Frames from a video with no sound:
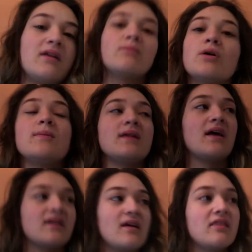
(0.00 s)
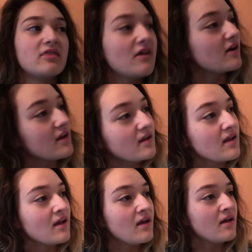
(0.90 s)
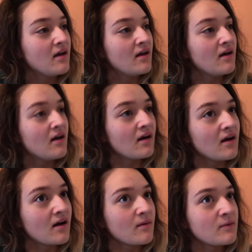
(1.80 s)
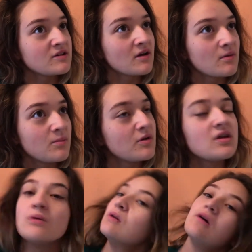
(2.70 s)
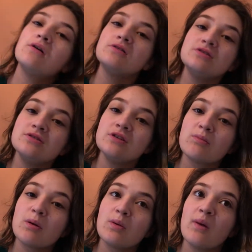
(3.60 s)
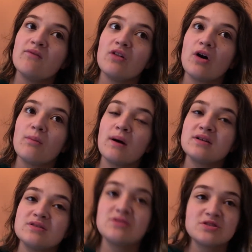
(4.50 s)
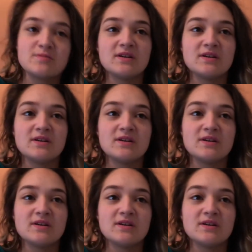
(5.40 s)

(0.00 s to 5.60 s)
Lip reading: an appointment at 9:30, which I will bring you along to. I probably won't vlog much. It'll just